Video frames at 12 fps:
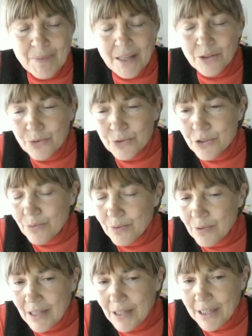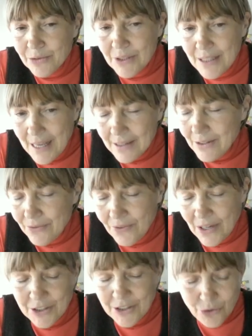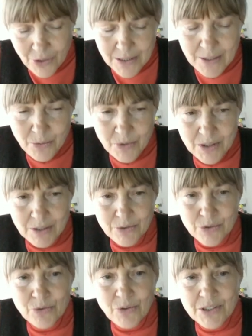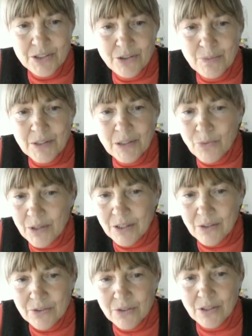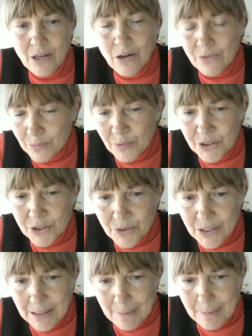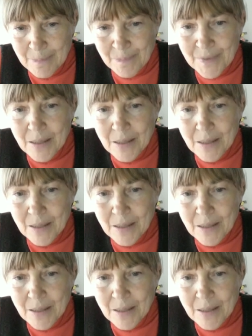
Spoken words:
and also we would like to identify jointly with the consortium the windows of opportunity,